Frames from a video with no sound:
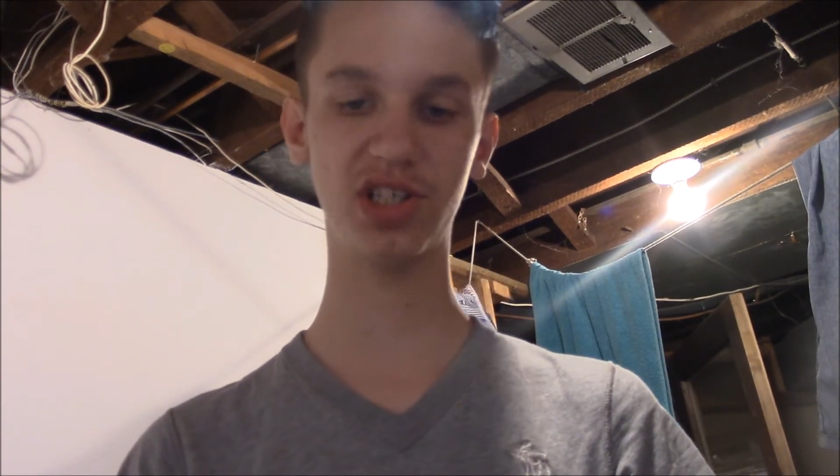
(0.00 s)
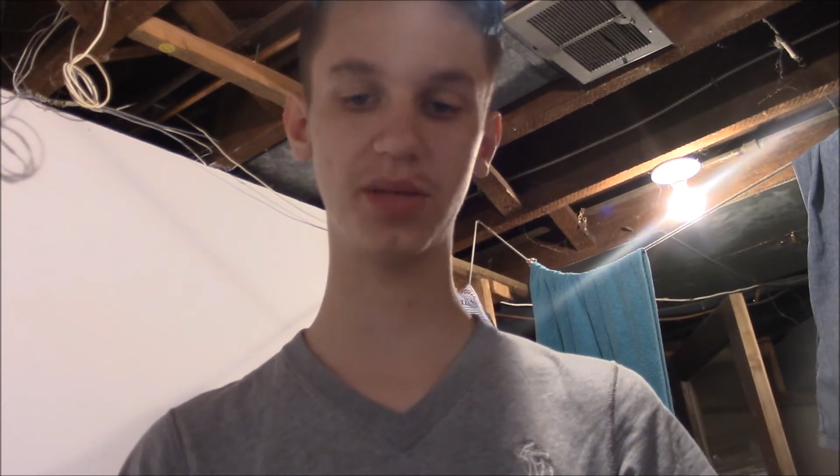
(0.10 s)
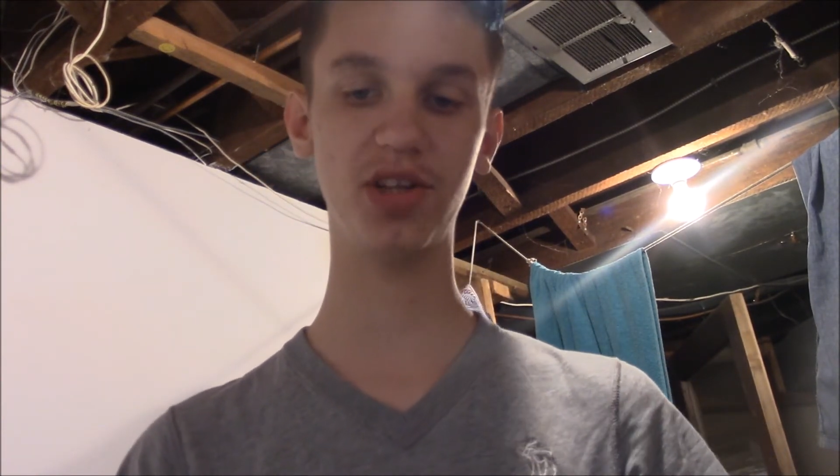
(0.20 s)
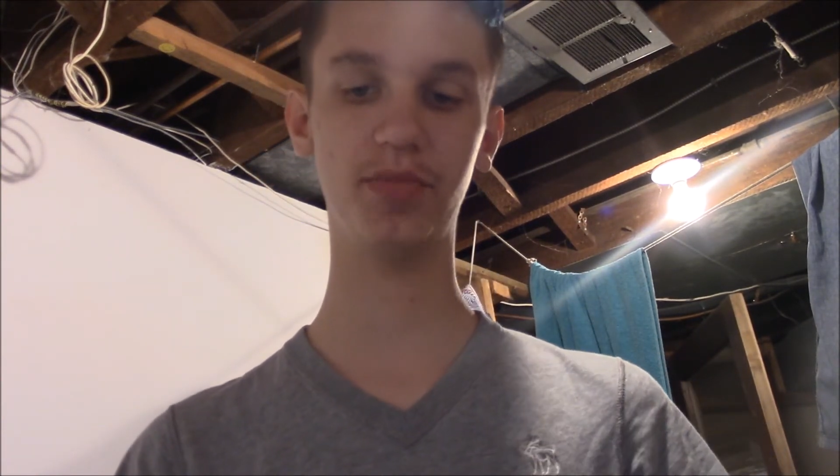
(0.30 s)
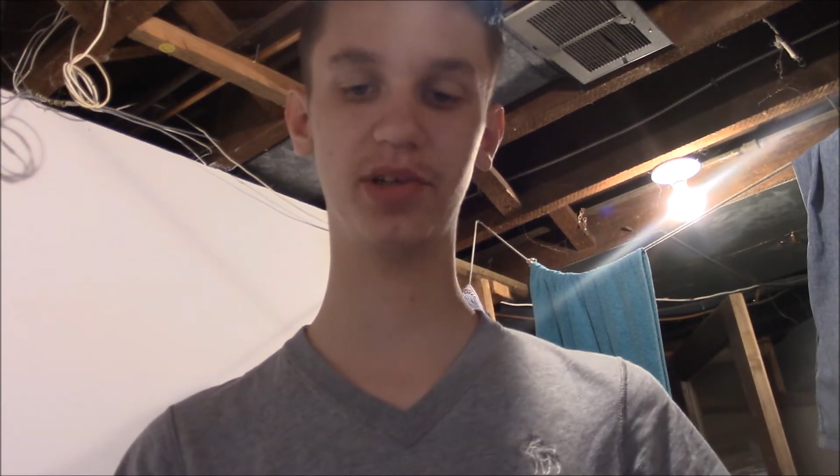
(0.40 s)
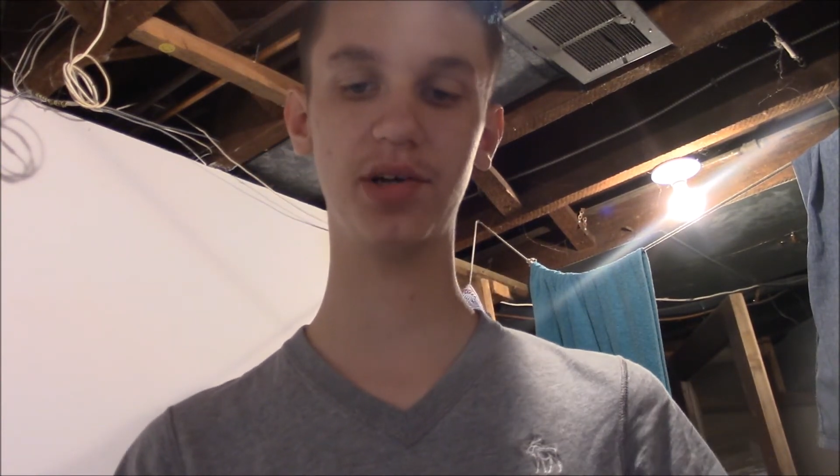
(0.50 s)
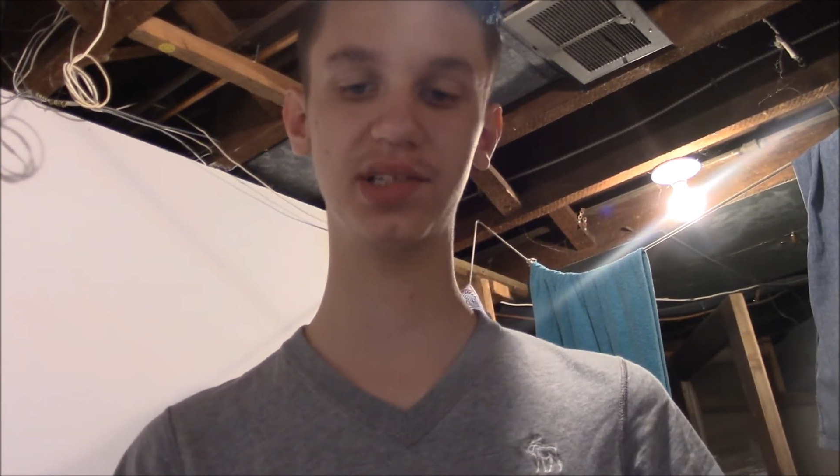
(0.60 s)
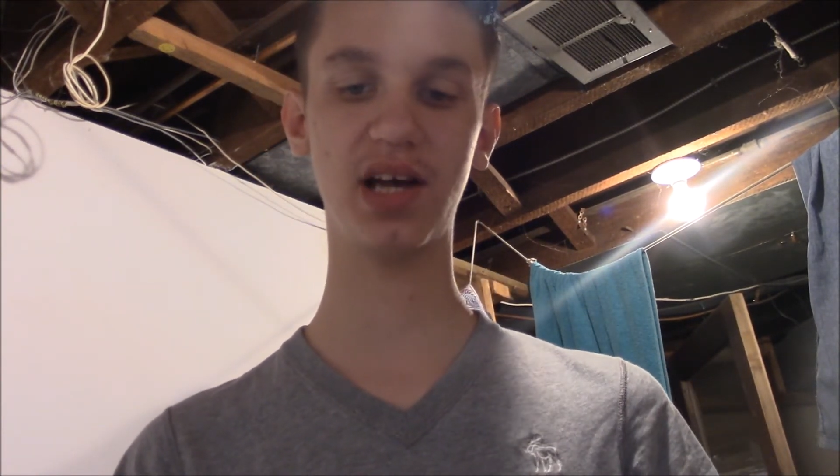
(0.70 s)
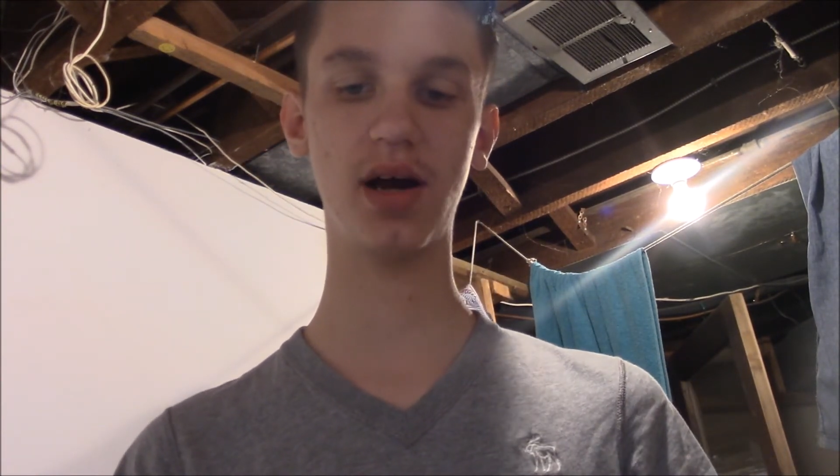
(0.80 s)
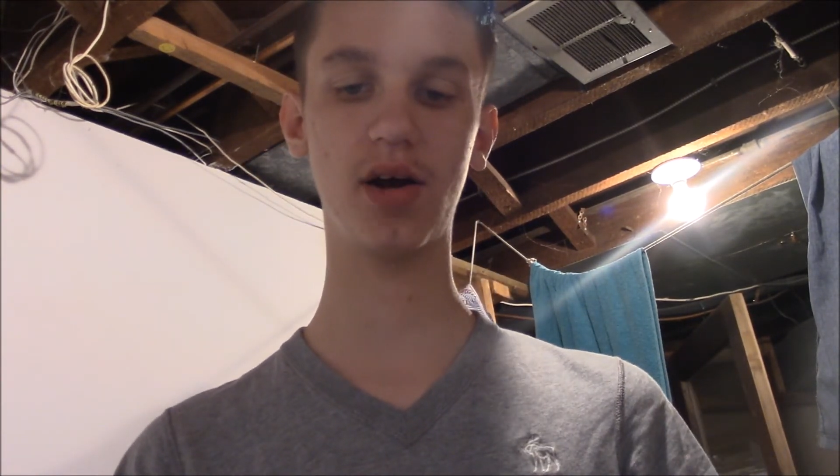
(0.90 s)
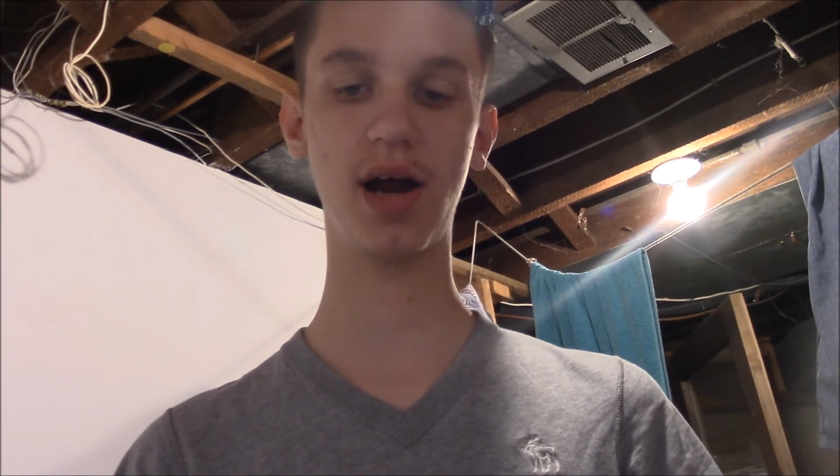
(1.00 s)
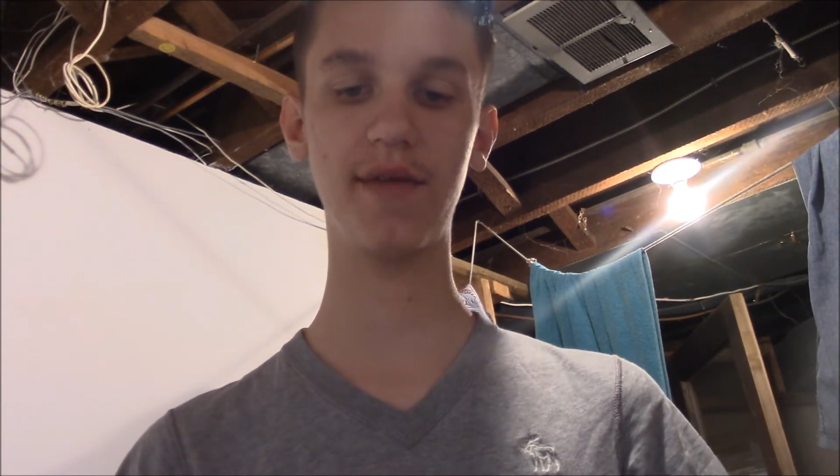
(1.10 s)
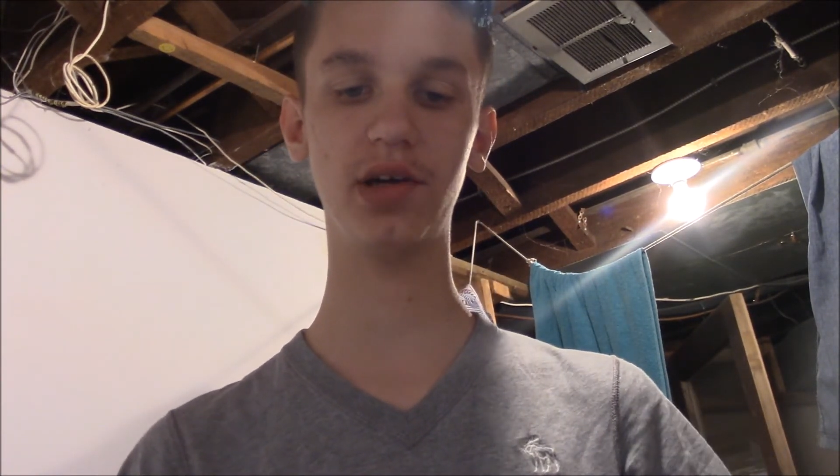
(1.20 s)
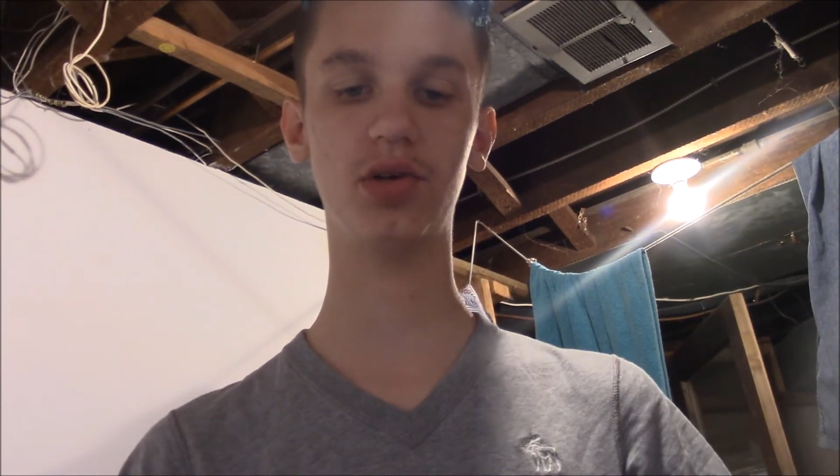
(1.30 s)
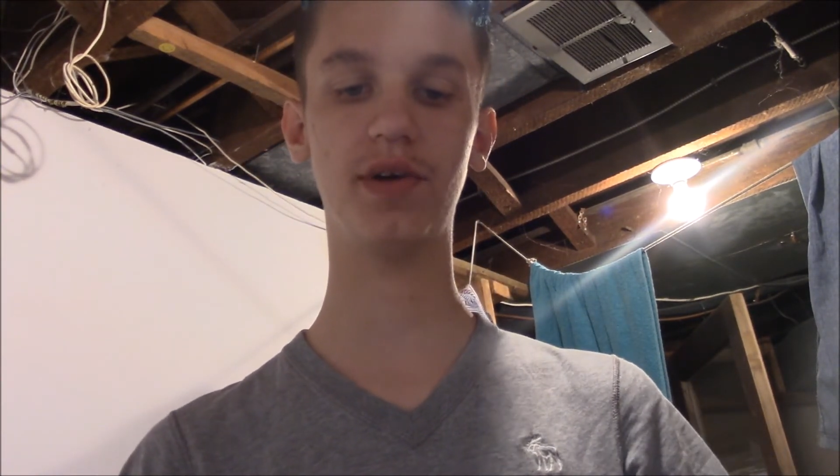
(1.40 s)
some of their players are
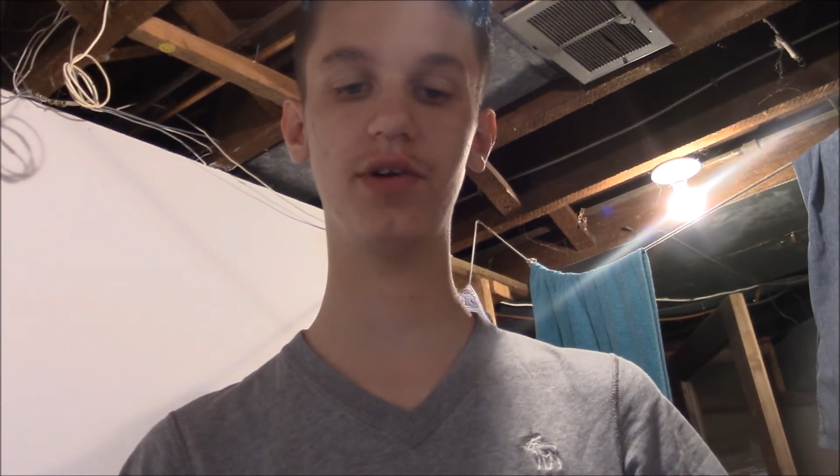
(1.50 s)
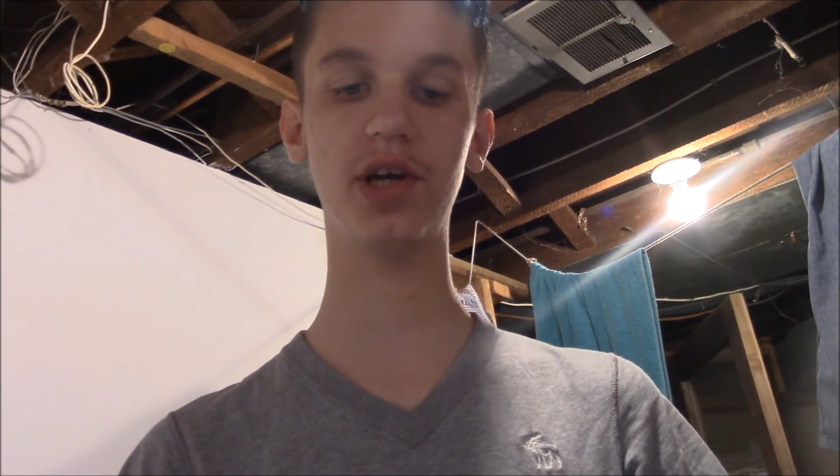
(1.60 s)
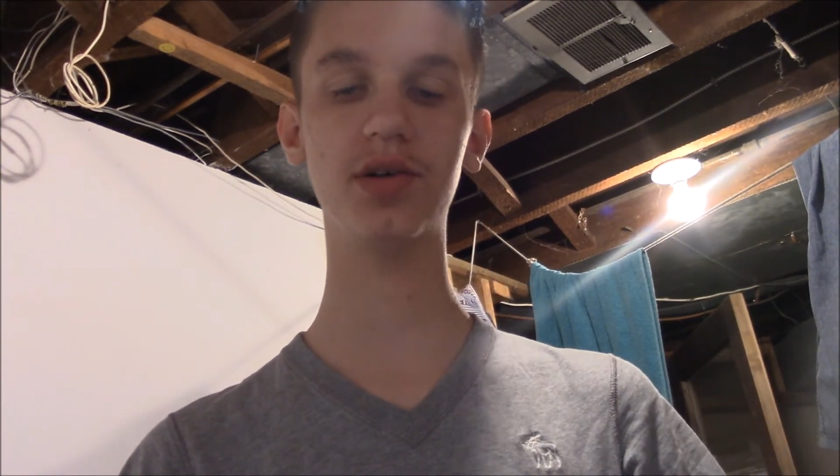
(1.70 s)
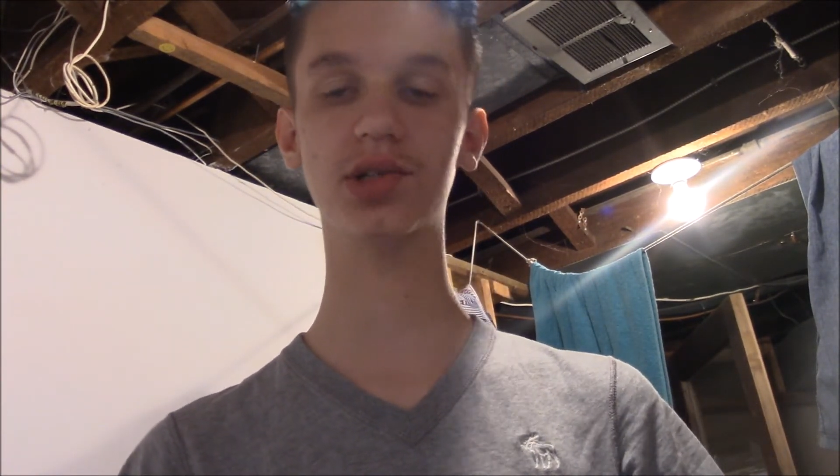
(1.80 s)
having career years,